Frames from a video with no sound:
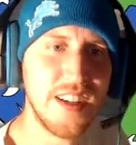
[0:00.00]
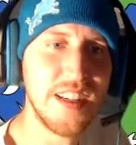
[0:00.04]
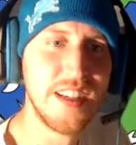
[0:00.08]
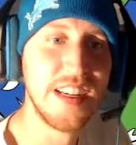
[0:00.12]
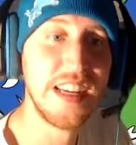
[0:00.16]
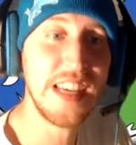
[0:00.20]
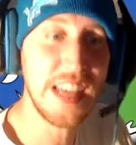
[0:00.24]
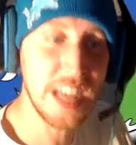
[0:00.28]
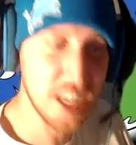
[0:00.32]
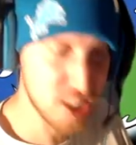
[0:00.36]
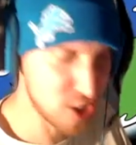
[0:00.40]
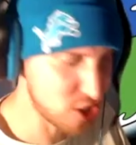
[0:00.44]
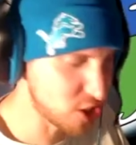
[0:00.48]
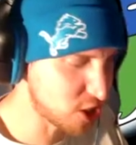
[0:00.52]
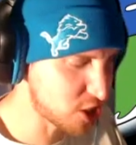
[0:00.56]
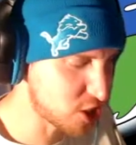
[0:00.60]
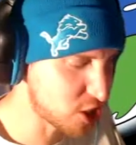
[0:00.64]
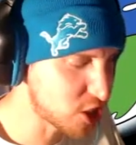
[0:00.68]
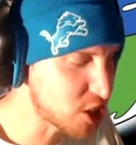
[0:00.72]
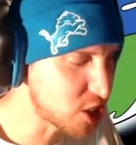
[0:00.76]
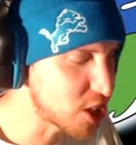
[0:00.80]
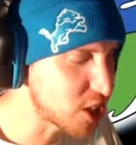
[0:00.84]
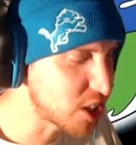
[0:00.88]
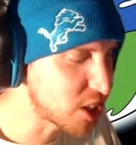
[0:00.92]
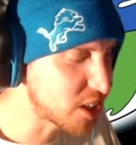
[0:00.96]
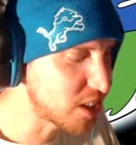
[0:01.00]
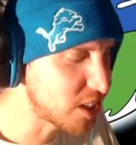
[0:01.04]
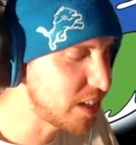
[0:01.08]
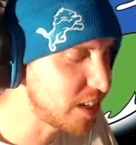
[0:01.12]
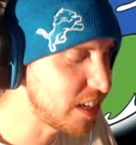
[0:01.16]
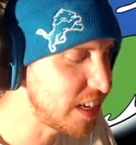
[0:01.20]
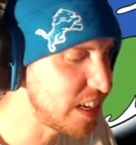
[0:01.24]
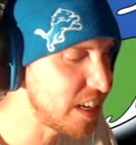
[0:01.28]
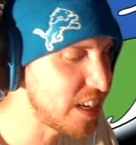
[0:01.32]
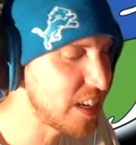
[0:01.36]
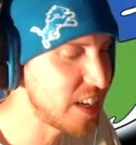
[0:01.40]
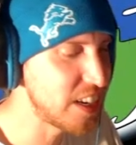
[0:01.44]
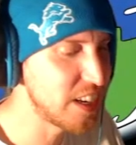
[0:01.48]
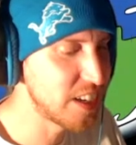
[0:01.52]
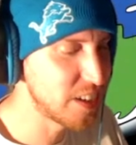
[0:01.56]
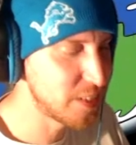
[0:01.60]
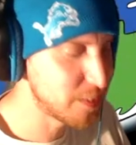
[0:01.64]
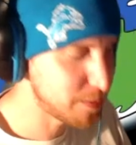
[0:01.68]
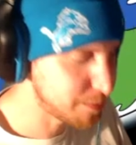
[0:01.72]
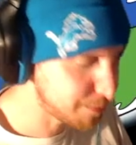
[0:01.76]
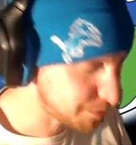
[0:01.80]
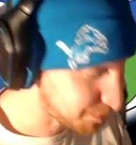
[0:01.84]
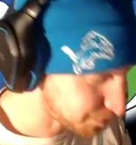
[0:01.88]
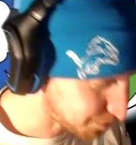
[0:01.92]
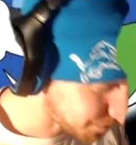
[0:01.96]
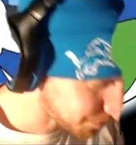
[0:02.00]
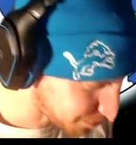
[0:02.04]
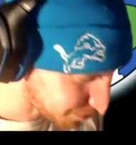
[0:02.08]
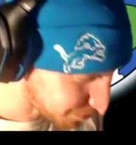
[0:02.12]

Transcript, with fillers: looks confident. He looks decisive.